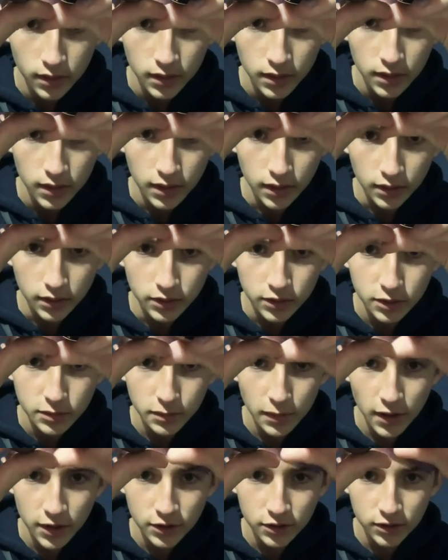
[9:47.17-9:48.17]

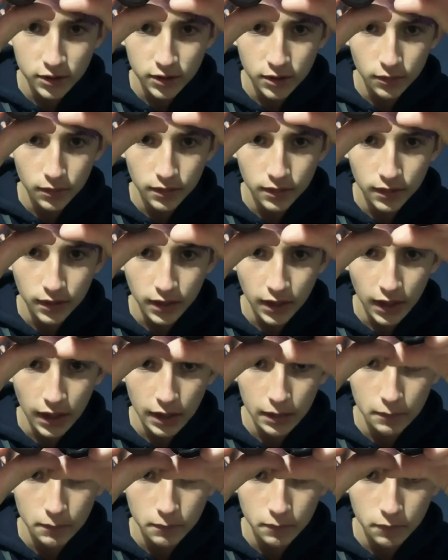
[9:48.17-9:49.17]
Especially the one that
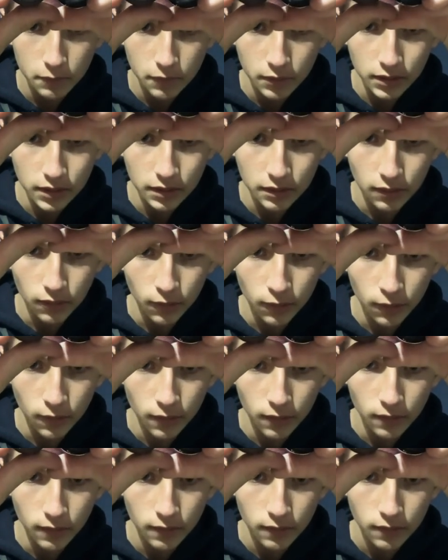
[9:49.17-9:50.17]
came with the
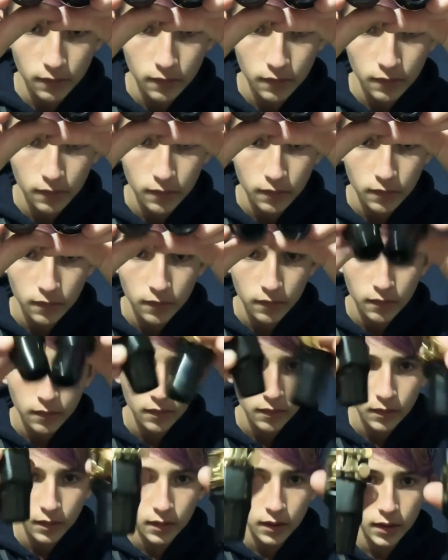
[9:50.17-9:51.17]
horn.
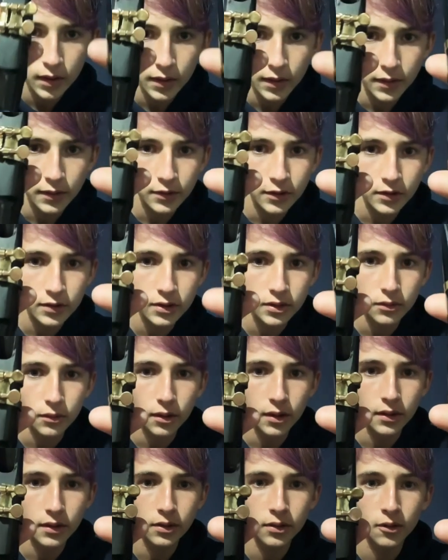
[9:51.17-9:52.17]
And then just
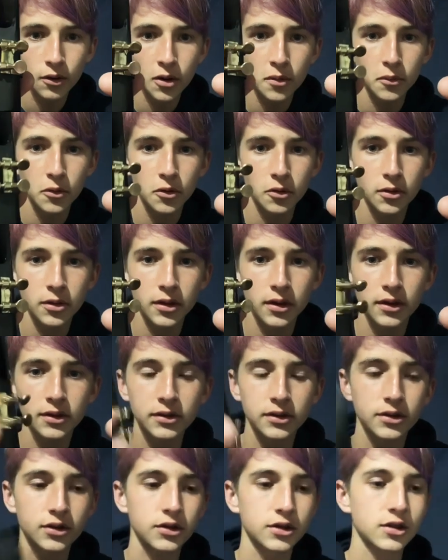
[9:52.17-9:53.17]
the normal things
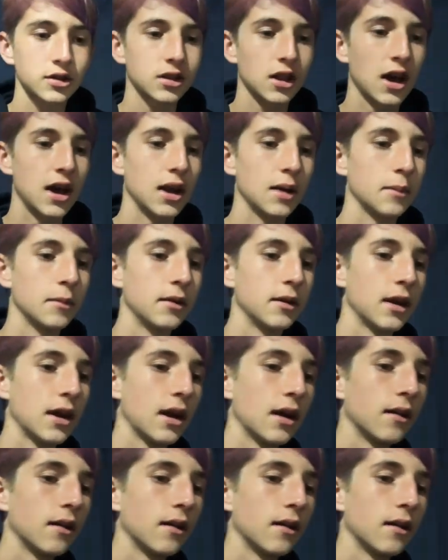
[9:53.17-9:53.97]
that just slide up and down.